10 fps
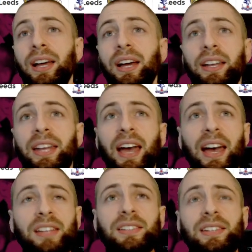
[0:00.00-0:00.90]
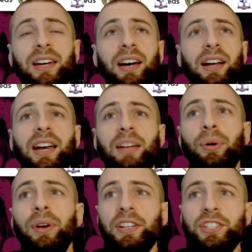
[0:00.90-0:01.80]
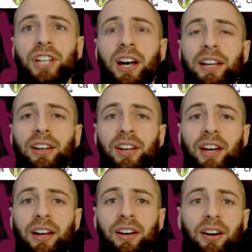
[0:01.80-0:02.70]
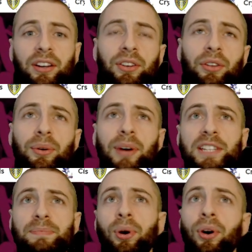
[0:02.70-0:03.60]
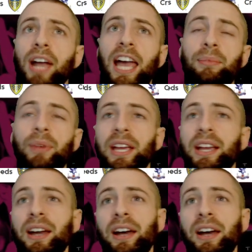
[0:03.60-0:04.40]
And yes, kind of putting a shine on an otherwise poor game week.